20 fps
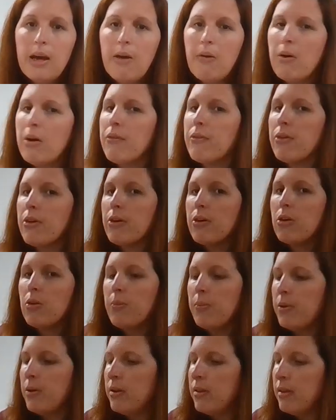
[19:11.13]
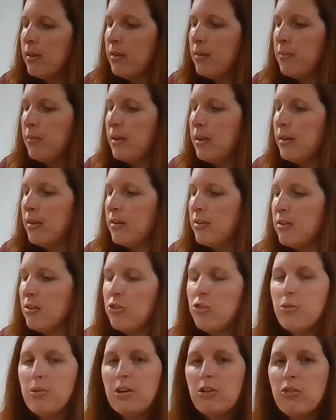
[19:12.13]
However, you put them in the
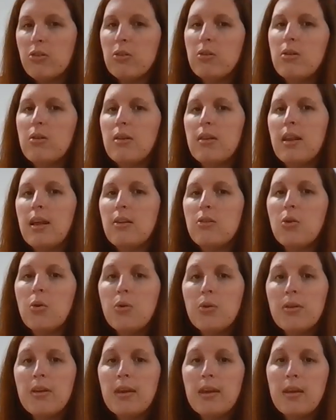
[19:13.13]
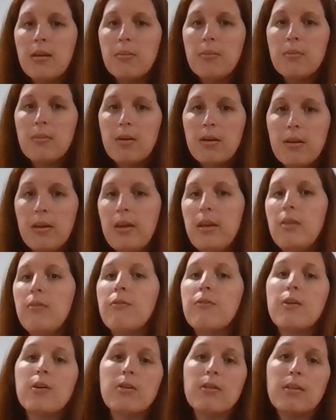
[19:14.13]
situation that told him
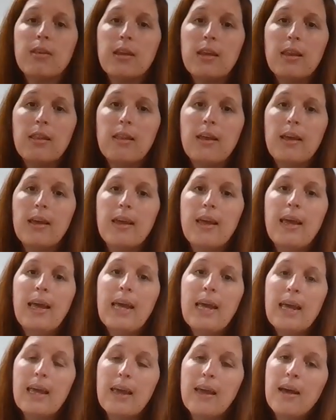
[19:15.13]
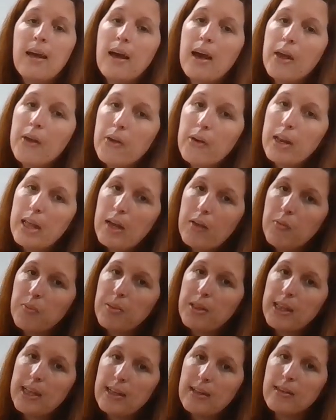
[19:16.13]
inadvertently, like, hey, I already
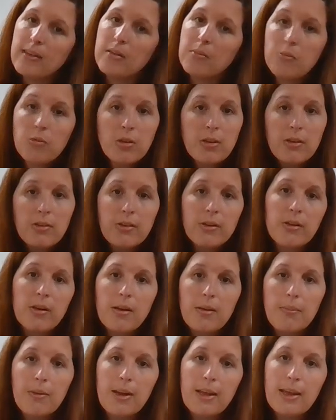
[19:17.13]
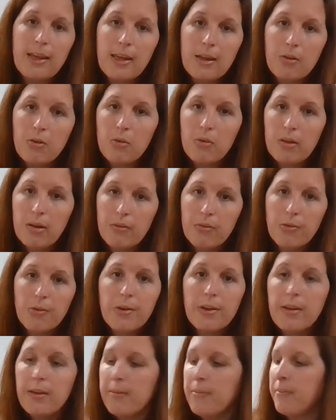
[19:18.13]
have plans, I'm really sorry that I can't do that
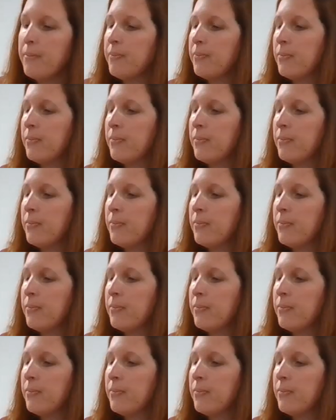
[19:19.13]
for you.